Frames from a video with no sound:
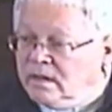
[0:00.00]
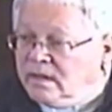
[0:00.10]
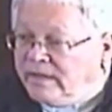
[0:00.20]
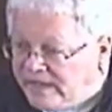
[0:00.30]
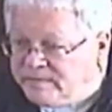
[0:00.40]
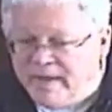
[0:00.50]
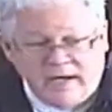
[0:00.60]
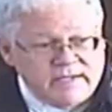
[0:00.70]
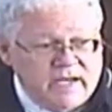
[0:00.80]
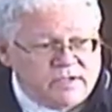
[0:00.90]
That's
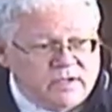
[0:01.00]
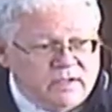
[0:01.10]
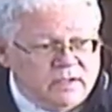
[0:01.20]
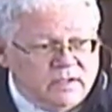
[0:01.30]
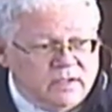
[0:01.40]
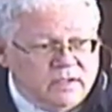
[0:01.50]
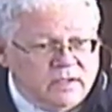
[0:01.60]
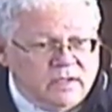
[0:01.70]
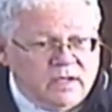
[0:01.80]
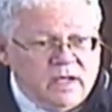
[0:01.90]
meditation.
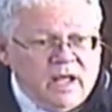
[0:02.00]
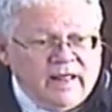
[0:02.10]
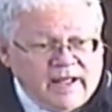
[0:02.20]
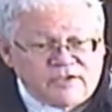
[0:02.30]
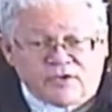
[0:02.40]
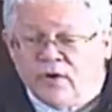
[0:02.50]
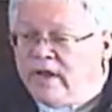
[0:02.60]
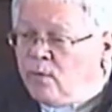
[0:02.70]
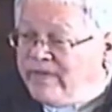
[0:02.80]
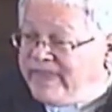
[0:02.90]
That's
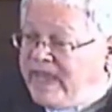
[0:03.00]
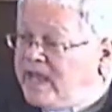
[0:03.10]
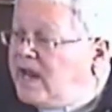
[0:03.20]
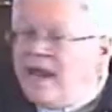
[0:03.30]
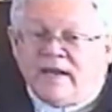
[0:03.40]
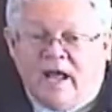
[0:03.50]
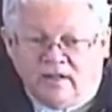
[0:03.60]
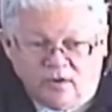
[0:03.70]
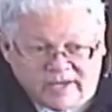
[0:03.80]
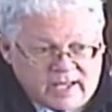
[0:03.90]
turning within and not
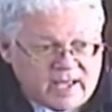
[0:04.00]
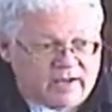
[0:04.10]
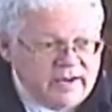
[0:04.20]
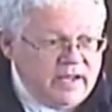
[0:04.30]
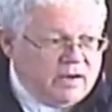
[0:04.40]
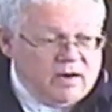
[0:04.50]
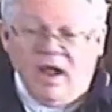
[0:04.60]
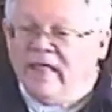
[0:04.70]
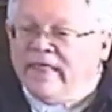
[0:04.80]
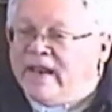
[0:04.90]
looking out here.
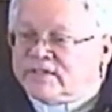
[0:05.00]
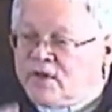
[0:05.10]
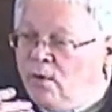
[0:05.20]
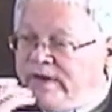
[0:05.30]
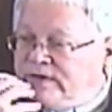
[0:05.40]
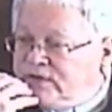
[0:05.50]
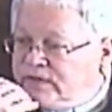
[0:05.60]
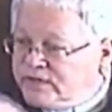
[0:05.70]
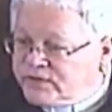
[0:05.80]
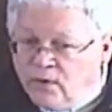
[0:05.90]
That is going to
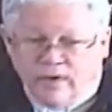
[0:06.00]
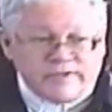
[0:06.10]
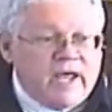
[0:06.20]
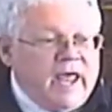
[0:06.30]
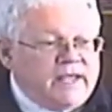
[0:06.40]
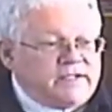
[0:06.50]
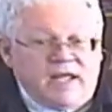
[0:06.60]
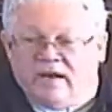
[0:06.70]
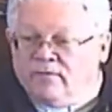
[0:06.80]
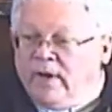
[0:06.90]
the source
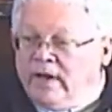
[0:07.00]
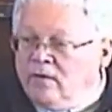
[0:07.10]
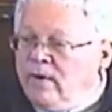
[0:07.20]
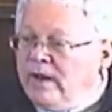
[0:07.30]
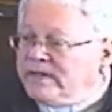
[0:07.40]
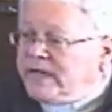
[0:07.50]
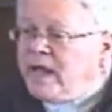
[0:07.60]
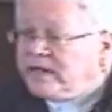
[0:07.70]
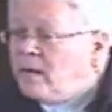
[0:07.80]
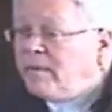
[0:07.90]
instead of running around and saying,
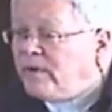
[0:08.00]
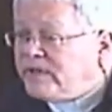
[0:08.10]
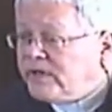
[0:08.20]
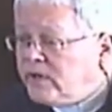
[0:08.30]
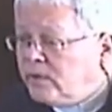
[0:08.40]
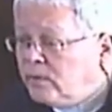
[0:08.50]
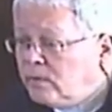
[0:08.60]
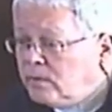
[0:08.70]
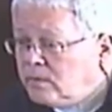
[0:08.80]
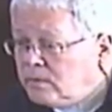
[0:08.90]
tell me what to do.
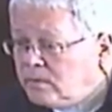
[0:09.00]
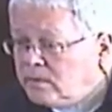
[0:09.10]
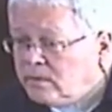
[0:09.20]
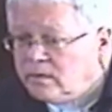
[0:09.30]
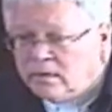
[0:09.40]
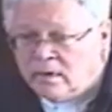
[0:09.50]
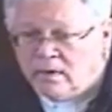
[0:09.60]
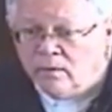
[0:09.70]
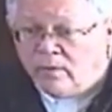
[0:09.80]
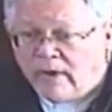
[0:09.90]

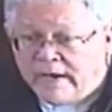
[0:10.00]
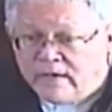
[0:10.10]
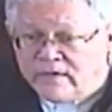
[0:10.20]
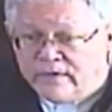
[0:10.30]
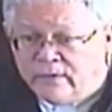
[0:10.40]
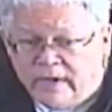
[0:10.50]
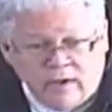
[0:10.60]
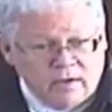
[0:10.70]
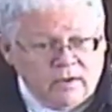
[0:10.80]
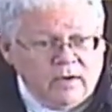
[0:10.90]
What do I need to do
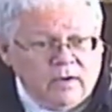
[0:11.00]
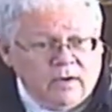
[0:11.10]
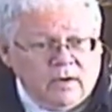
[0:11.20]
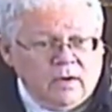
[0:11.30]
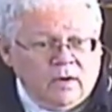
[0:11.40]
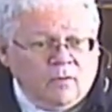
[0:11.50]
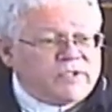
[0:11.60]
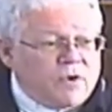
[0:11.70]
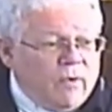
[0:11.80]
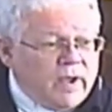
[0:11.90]
here?
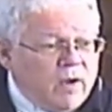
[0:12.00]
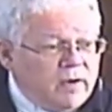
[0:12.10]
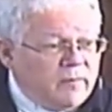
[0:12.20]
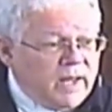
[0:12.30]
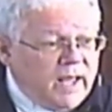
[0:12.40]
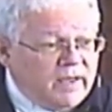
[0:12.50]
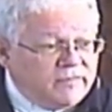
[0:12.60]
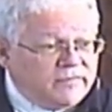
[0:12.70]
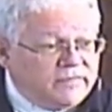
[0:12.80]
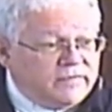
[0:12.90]
What's going on in my
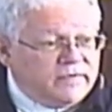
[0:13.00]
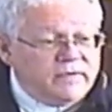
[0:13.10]
life?